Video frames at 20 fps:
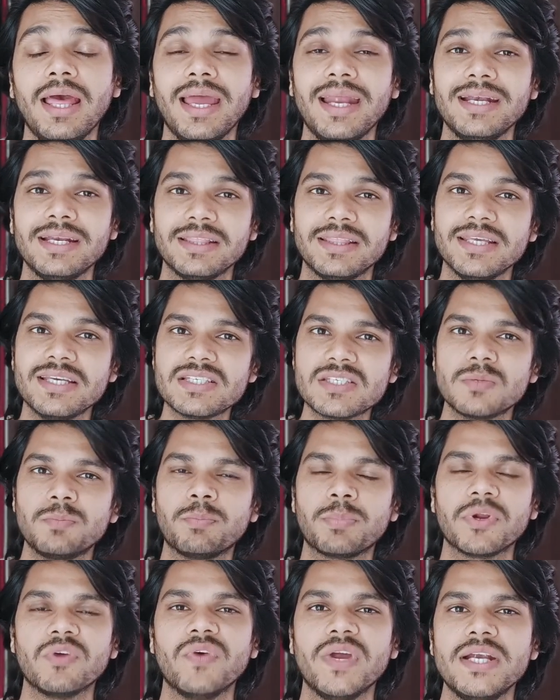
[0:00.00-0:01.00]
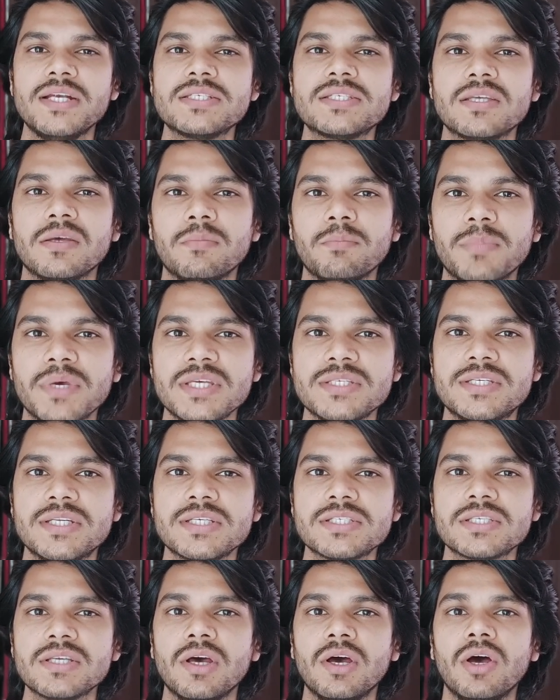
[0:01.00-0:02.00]
And this prevents
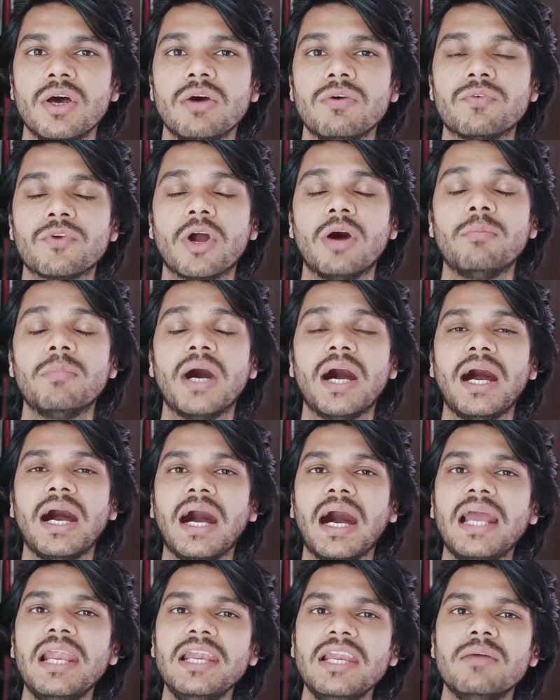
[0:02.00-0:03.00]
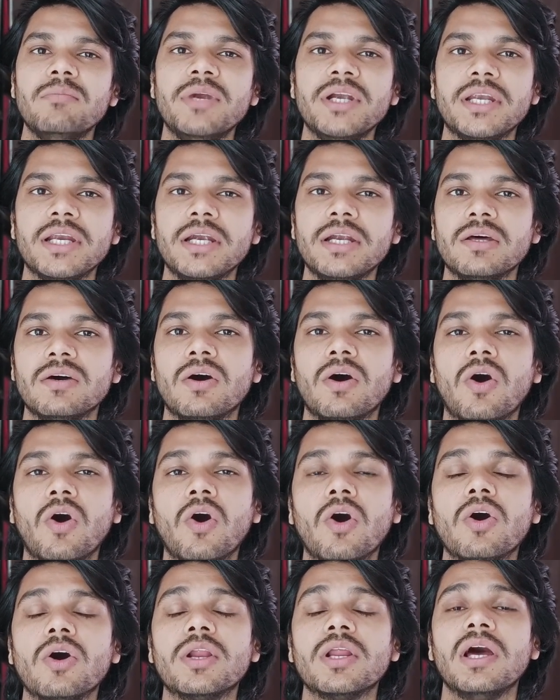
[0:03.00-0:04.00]
business from unlimited
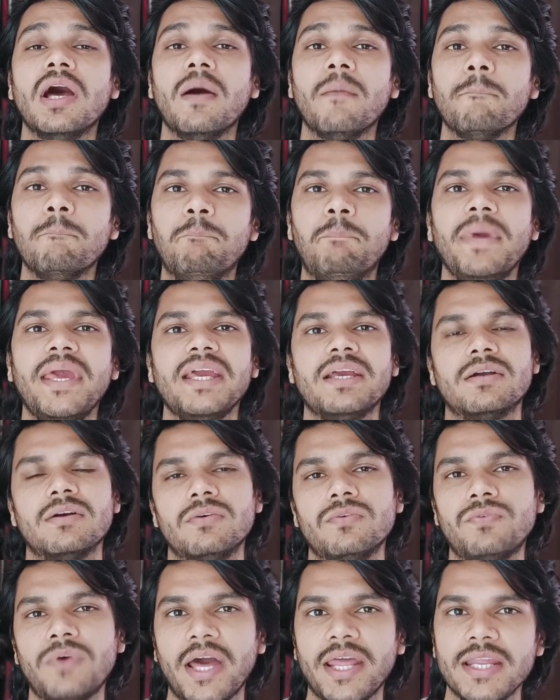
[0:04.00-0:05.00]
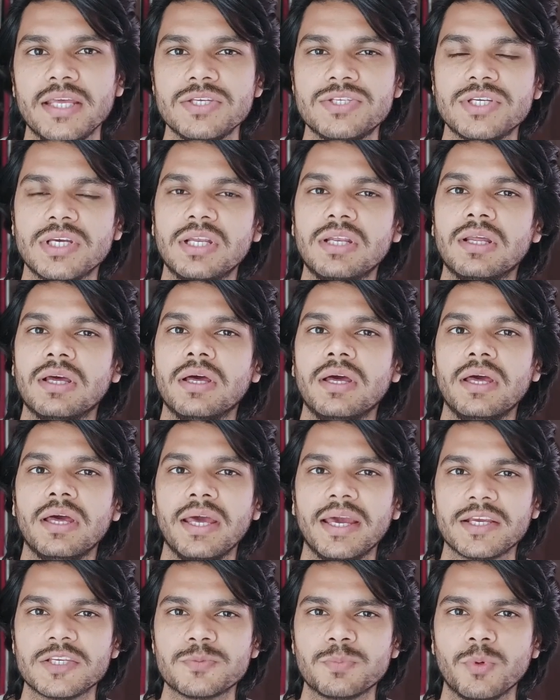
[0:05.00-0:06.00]
or big financial
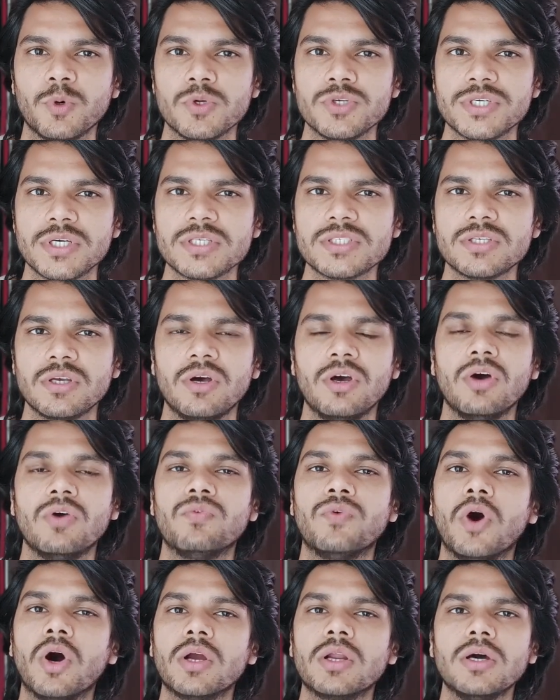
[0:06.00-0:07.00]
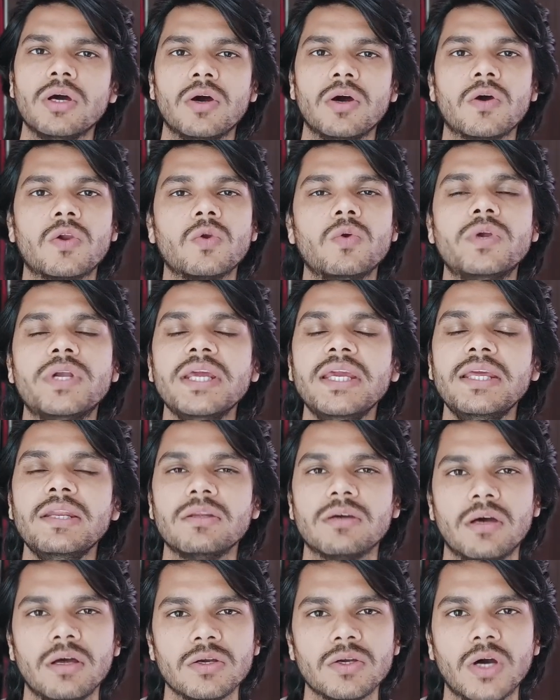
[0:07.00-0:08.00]
exposures for
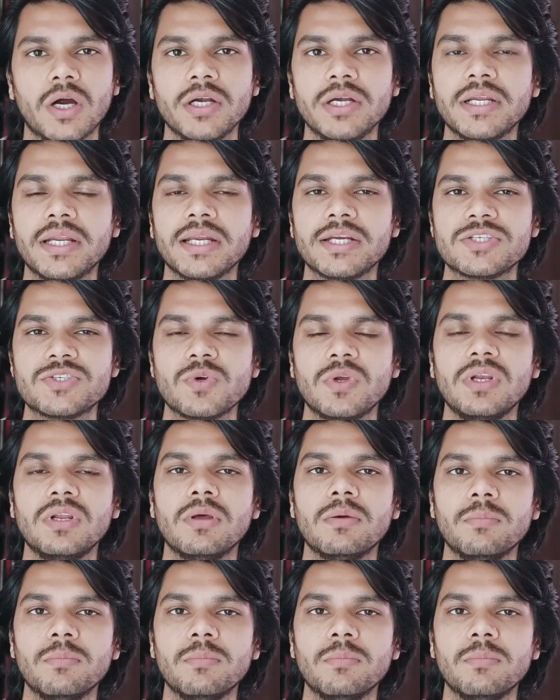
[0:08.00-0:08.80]
routine contractual